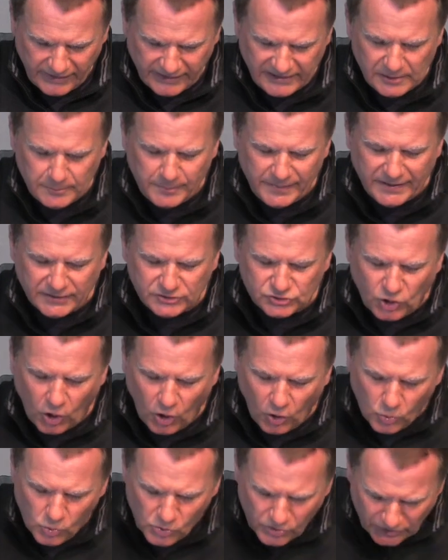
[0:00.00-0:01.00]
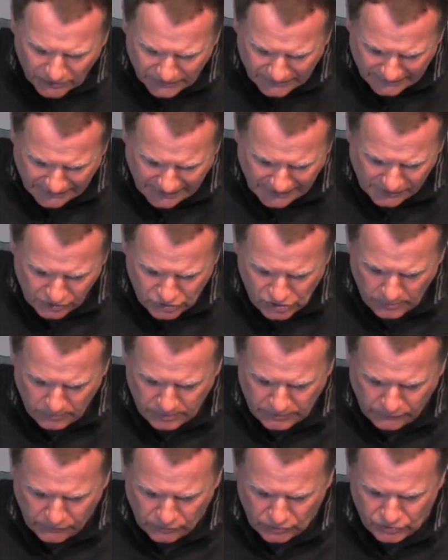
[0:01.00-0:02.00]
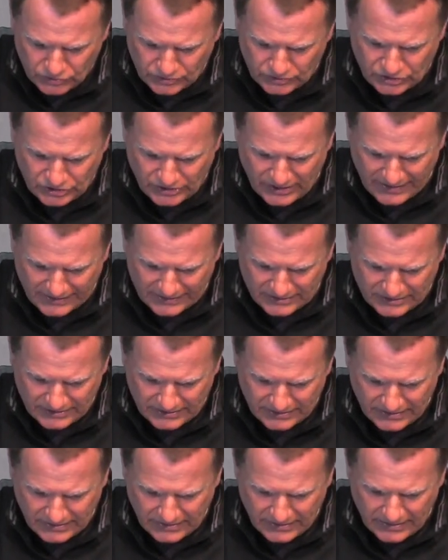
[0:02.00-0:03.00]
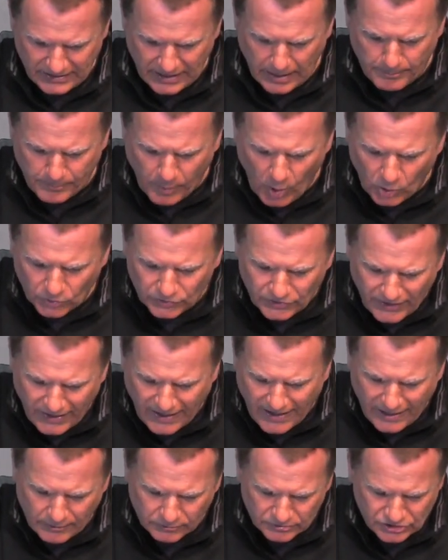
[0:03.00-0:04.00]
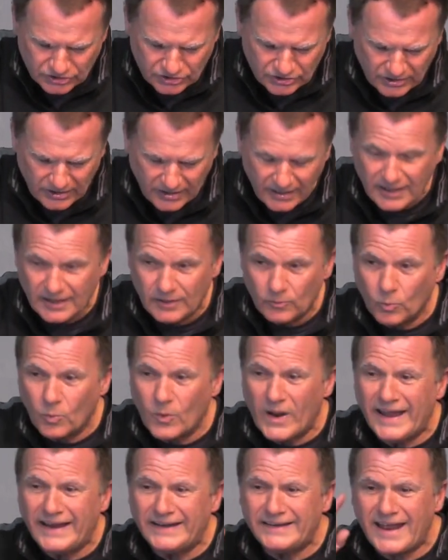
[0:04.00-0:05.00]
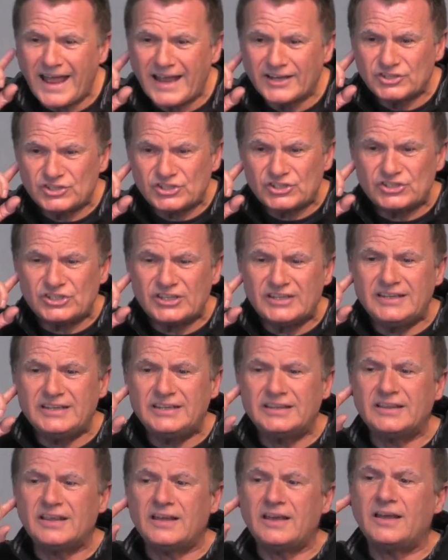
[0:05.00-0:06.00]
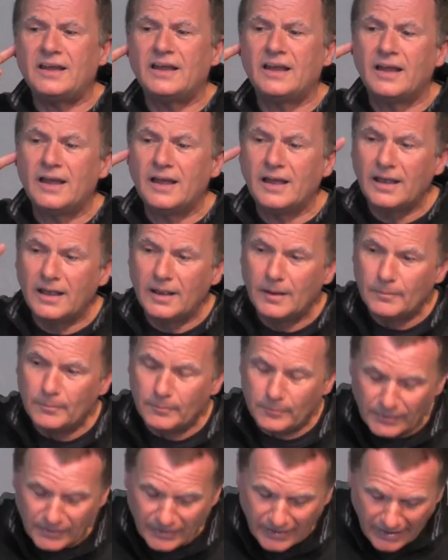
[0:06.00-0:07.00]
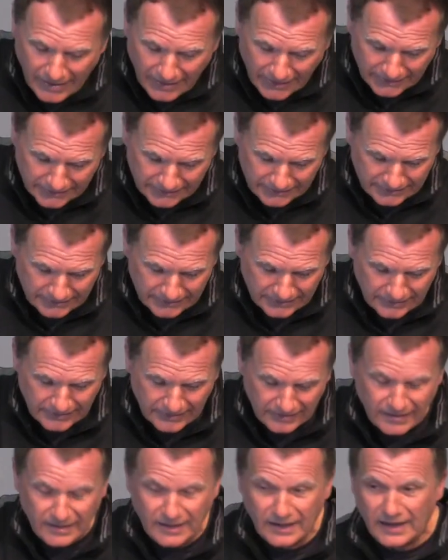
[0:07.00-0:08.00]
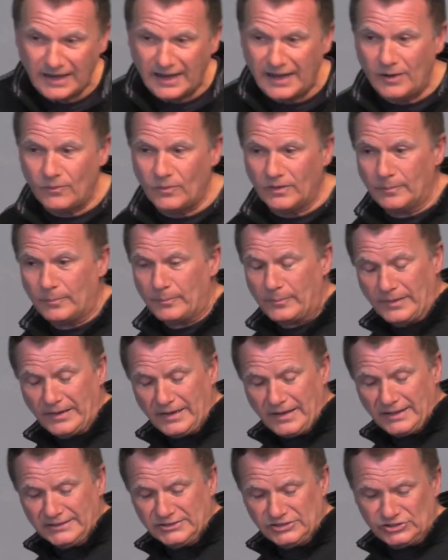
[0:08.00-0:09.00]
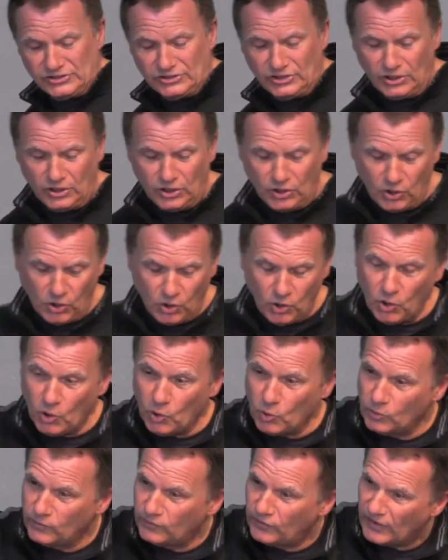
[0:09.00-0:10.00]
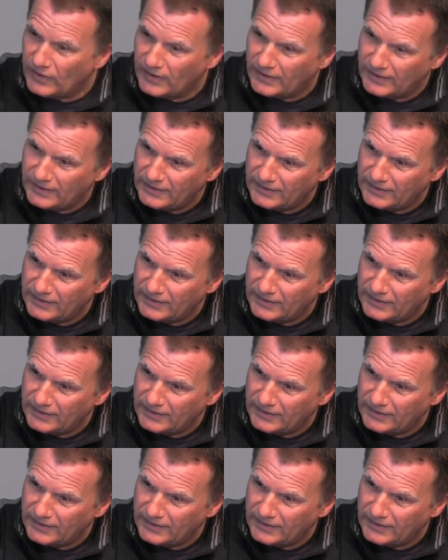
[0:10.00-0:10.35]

It'll be a token, the King James Version says, upon the house. When I see the blood, I will pass over.